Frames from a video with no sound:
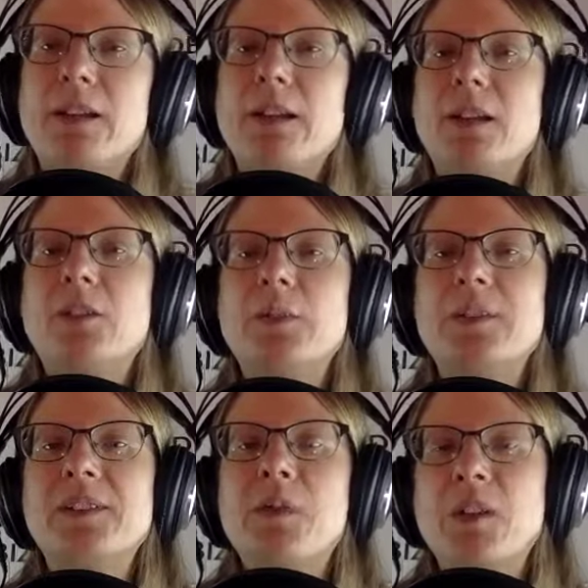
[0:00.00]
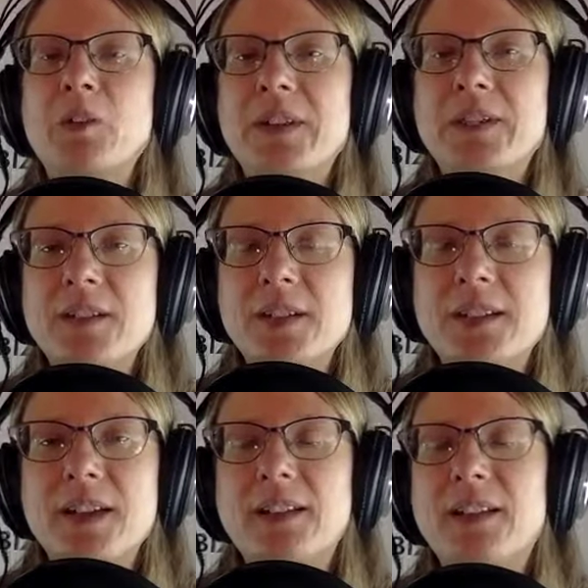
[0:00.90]
So it'll be smaller, it'll be underneath the
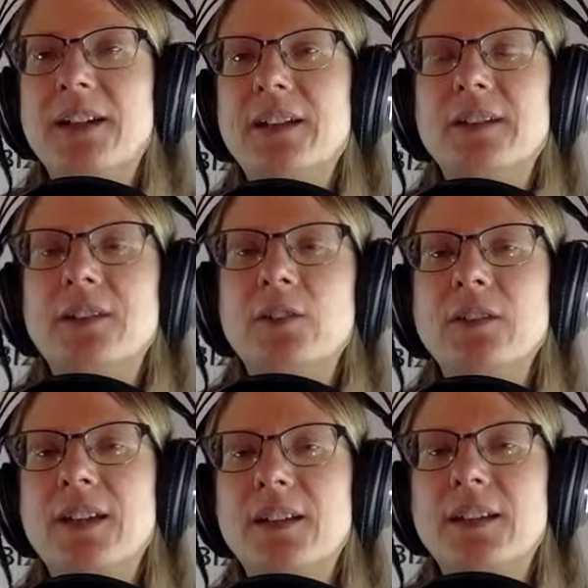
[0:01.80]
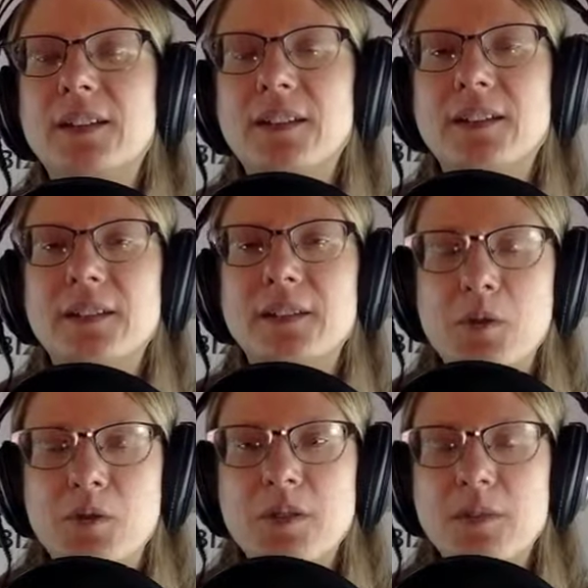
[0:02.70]
headline, and it's usually getting things into
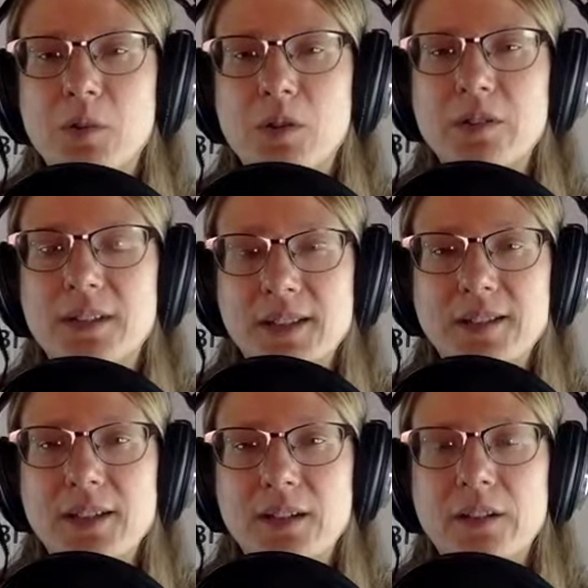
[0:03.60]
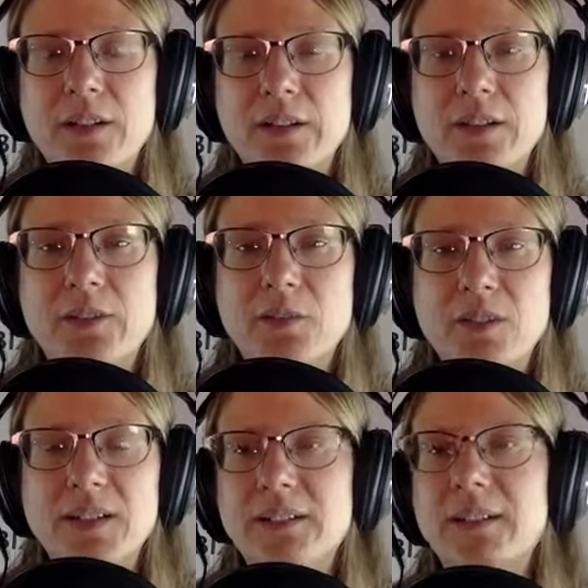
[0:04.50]
more detail as to
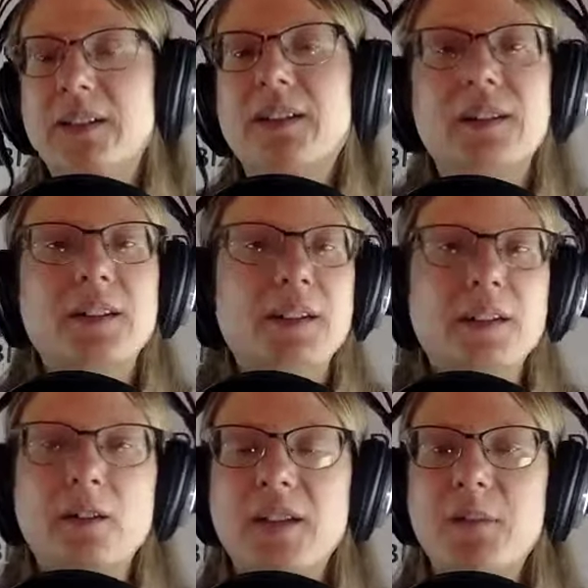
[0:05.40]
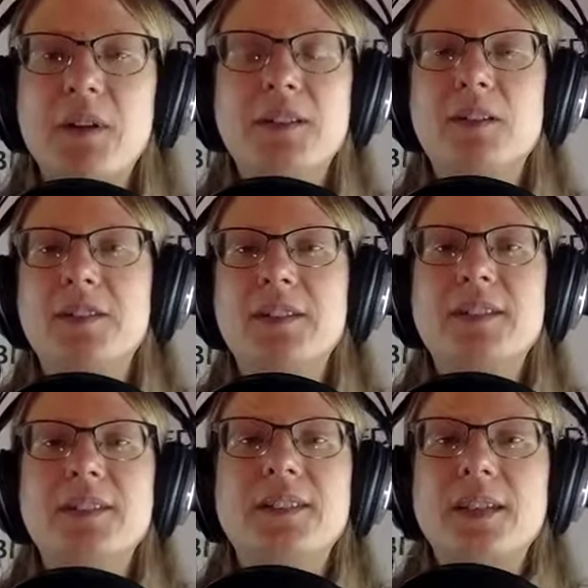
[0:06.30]
what it is. Like, this
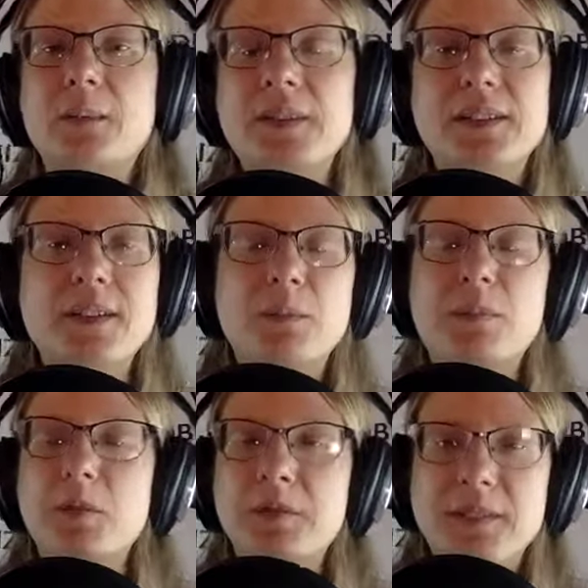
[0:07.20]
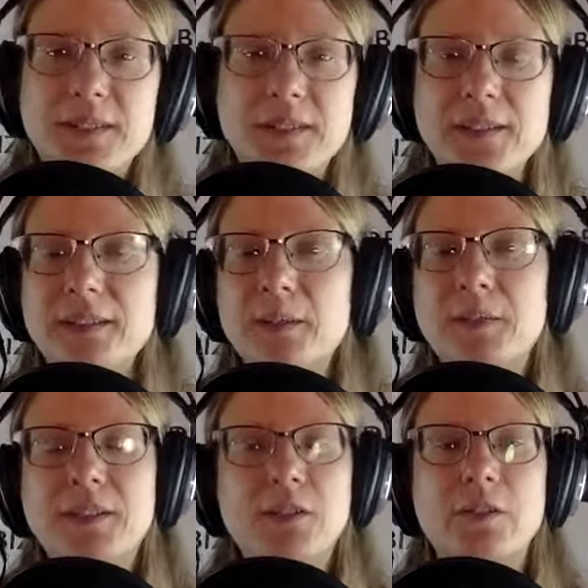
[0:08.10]
is a step-by-step proven system
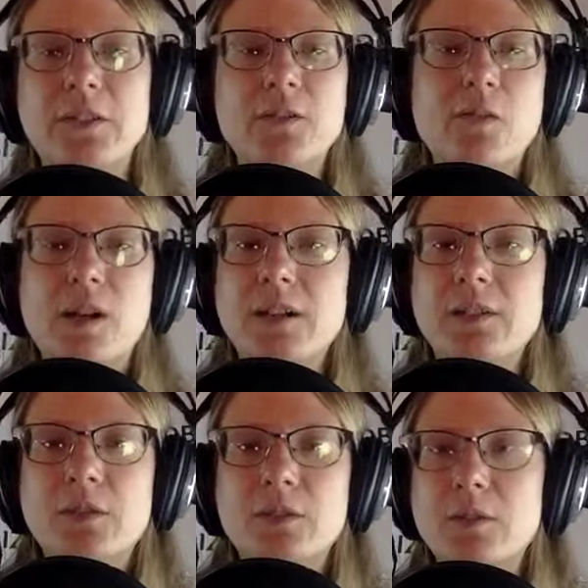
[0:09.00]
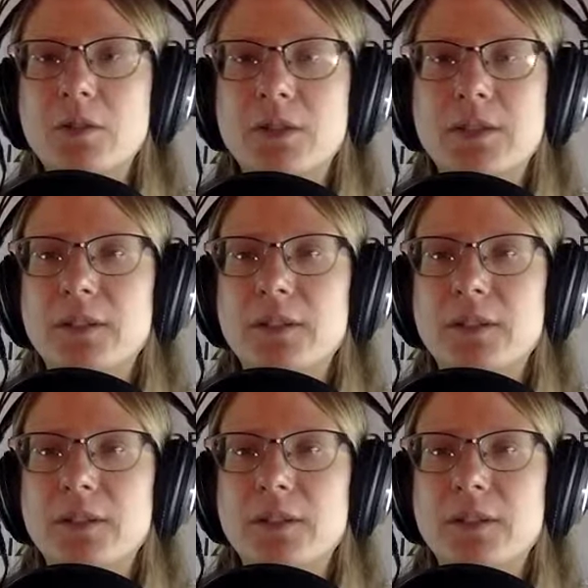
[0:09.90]
that's going to walk you through and